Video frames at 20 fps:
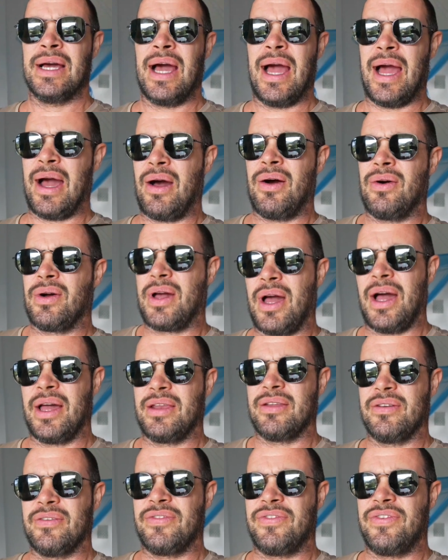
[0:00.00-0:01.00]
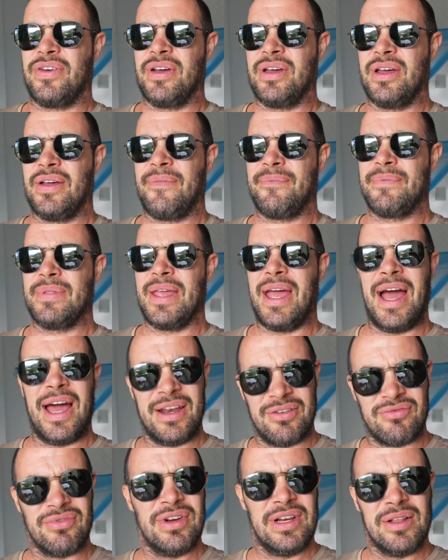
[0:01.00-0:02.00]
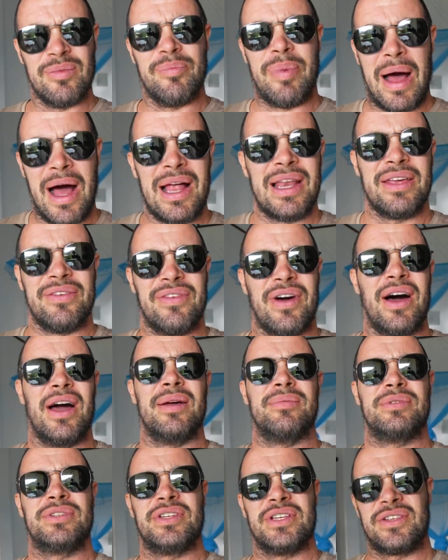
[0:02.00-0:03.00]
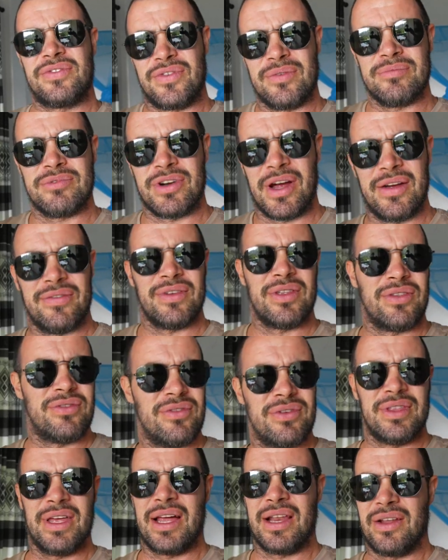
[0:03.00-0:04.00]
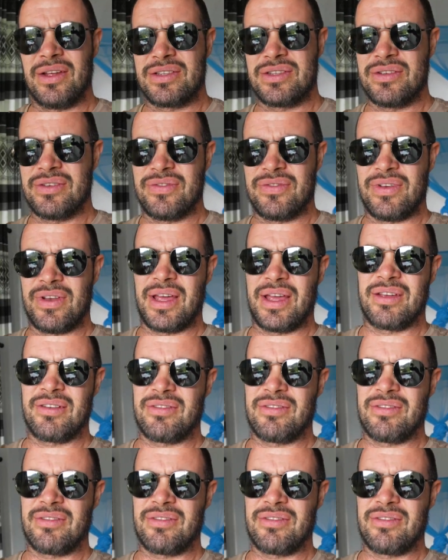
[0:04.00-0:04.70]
how kind of it had real Bali vibes just from driving through there. Lots of like